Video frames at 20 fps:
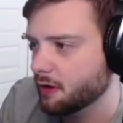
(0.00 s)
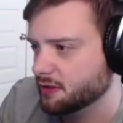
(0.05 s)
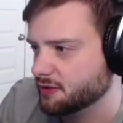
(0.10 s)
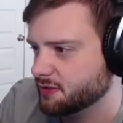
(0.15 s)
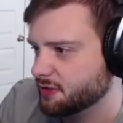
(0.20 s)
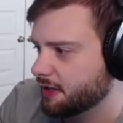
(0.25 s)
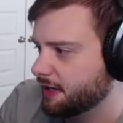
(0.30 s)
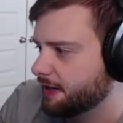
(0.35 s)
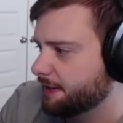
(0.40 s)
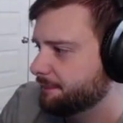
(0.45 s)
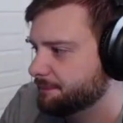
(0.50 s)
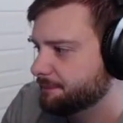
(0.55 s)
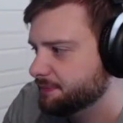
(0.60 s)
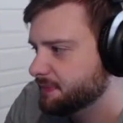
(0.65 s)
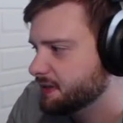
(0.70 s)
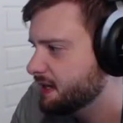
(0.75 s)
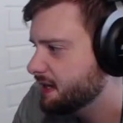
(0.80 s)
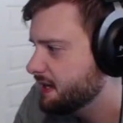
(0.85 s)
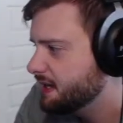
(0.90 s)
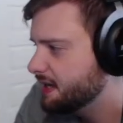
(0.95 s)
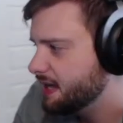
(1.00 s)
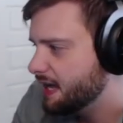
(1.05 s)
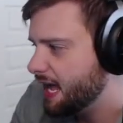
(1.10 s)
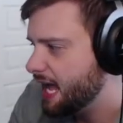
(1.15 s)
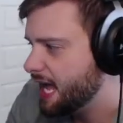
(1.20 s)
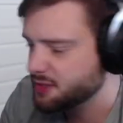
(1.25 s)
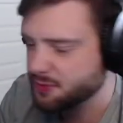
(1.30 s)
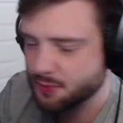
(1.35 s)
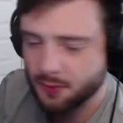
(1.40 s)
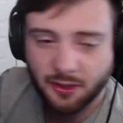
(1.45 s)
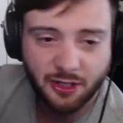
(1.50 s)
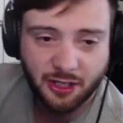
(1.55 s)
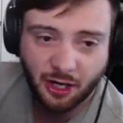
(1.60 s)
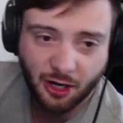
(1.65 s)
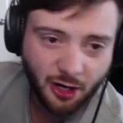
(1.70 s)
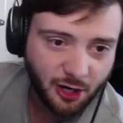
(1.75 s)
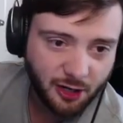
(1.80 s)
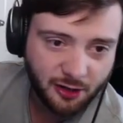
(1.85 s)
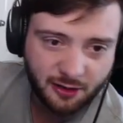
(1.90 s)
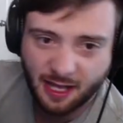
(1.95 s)
sorry. It's really
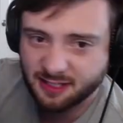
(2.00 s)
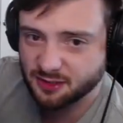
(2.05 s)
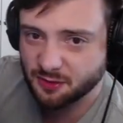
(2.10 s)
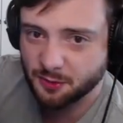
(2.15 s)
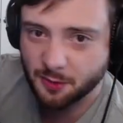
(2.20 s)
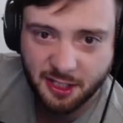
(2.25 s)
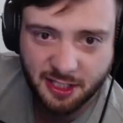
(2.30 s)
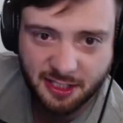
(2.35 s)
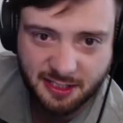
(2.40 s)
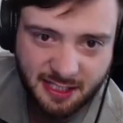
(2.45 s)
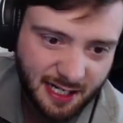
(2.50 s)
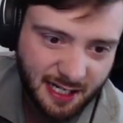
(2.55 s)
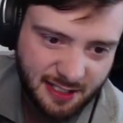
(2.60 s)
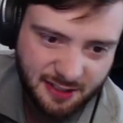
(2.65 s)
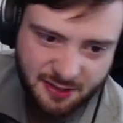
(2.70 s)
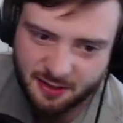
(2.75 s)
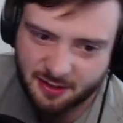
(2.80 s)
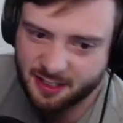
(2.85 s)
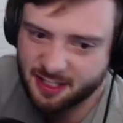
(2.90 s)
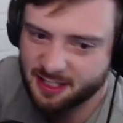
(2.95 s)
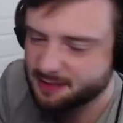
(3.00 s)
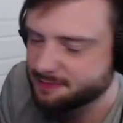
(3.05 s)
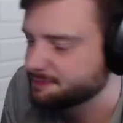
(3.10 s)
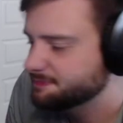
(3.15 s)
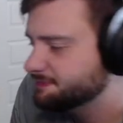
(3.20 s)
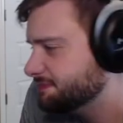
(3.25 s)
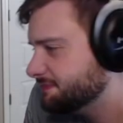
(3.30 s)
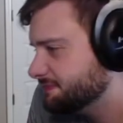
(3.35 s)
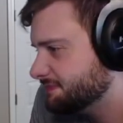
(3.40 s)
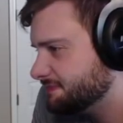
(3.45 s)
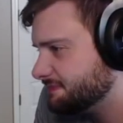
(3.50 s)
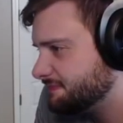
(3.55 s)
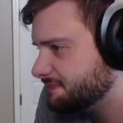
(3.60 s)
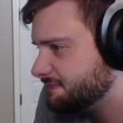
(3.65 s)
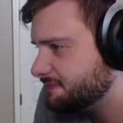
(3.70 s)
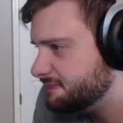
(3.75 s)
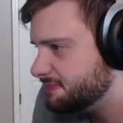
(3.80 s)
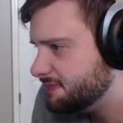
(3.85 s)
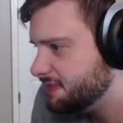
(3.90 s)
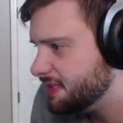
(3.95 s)
hard. That's a really tiny screen.
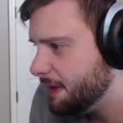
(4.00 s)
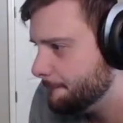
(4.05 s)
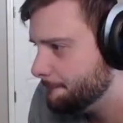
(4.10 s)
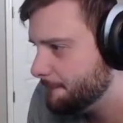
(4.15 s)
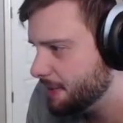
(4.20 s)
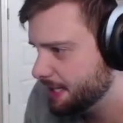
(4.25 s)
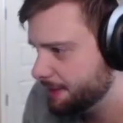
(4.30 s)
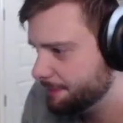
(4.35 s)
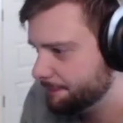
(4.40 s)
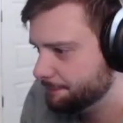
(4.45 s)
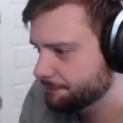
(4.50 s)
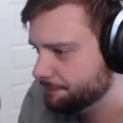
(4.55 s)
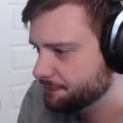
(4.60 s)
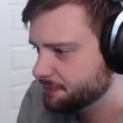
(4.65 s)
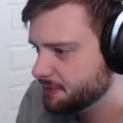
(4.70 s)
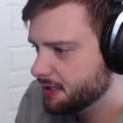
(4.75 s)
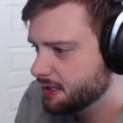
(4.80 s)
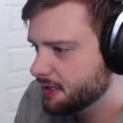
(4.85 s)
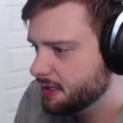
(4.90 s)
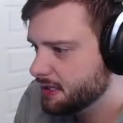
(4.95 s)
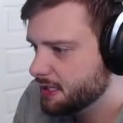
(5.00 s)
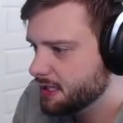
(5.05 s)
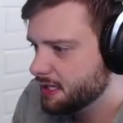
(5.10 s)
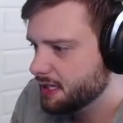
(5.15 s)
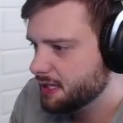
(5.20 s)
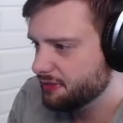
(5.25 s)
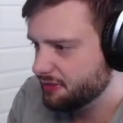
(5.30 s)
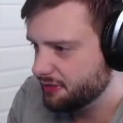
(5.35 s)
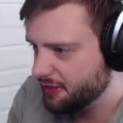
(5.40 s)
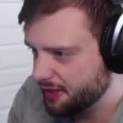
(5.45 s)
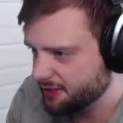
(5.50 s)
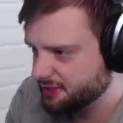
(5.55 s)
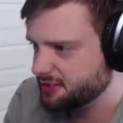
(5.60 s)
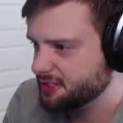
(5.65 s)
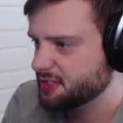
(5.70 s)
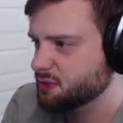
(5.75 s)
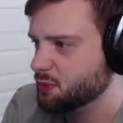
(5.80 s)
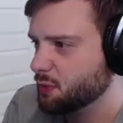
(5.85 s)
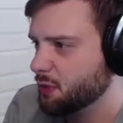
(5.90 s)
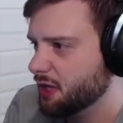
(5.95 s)
But this
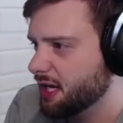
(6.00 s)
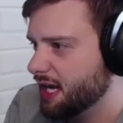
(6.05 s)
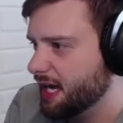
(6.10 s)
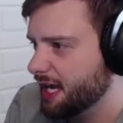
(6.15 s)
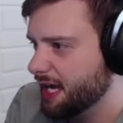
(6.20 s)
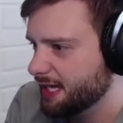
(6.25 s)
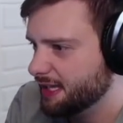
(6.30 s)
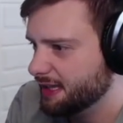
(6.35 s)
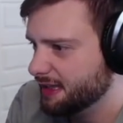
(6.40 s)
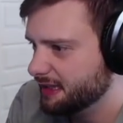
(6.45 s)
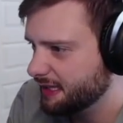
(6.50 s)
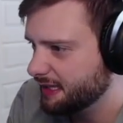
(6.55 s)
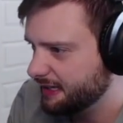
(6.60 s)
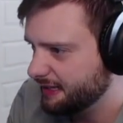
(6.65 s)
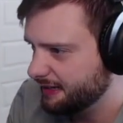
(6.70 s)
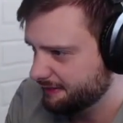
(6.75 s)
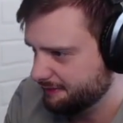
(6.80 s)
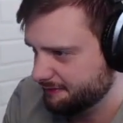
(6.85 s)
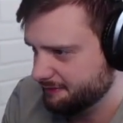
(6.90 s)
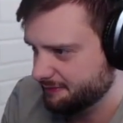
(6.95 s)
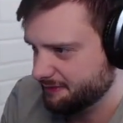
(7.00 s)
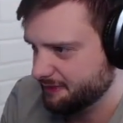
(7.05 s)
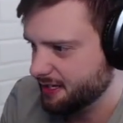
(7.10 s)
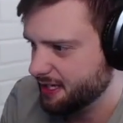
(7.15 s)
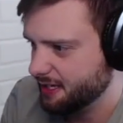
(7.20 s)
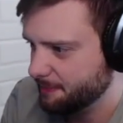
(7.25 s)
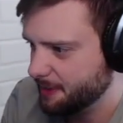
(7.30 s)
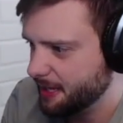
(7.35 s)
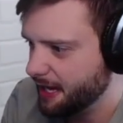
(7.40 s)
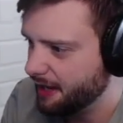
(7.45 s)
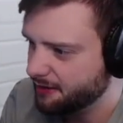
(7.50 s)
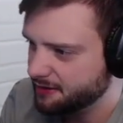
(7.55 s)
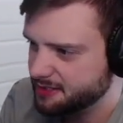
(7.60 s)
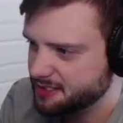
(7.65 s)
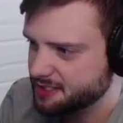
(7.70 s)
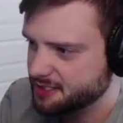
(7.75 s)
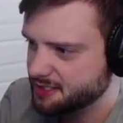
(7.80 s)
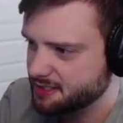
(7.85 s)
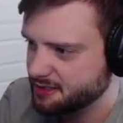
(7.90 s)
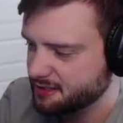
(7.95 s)
is what I love about
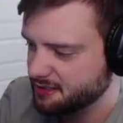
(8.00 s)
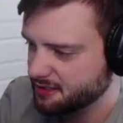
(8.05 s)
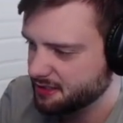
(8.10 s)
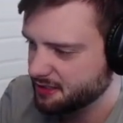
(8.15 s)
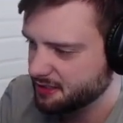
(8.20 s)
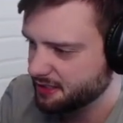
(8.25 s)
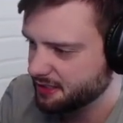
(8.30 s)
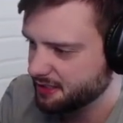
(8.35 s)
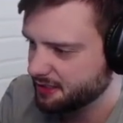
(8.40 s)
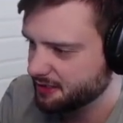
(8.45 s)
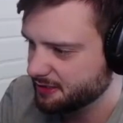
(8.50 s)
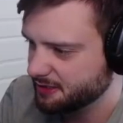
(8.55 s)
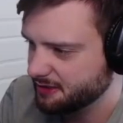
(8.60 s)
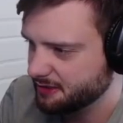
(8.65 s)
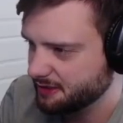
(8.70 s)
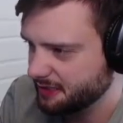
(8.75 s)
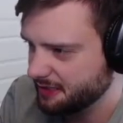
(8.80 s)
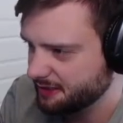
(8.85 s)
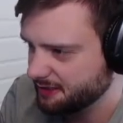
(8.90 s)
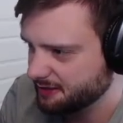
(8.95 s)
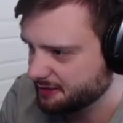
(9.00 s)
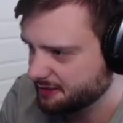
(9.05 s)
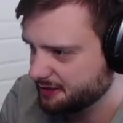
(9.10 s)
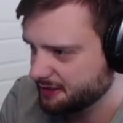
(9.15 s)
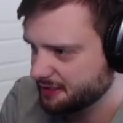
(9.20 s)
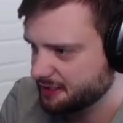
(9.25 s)
these